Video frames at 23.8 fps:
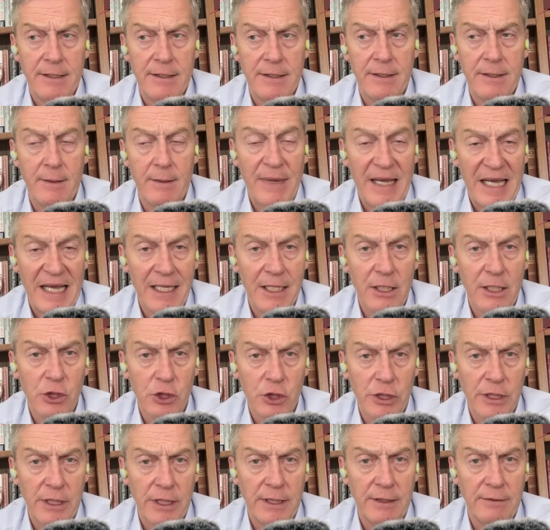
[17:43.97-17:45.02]
the balance
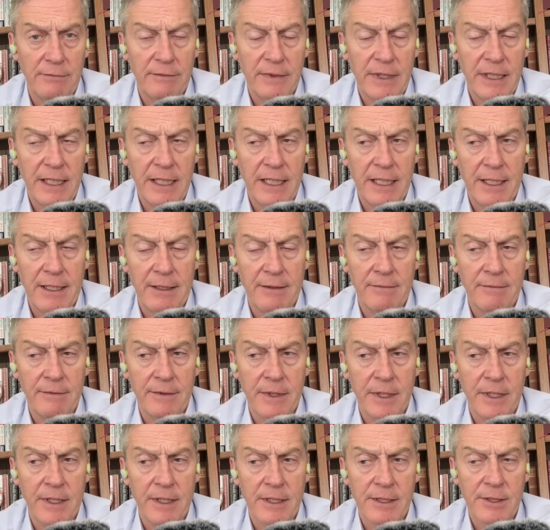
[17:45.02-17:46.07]
sheet and
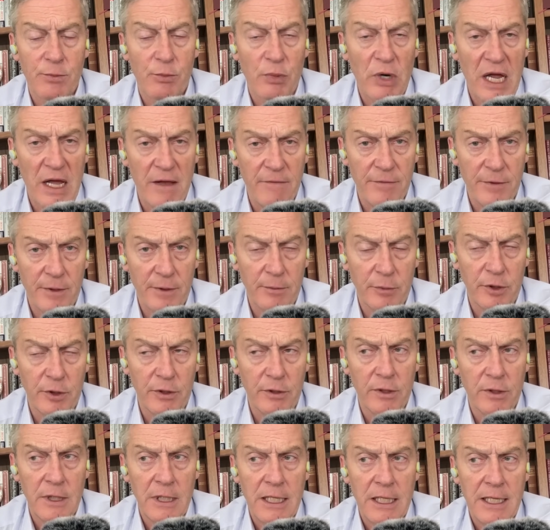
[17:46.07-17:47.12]
that's profitable.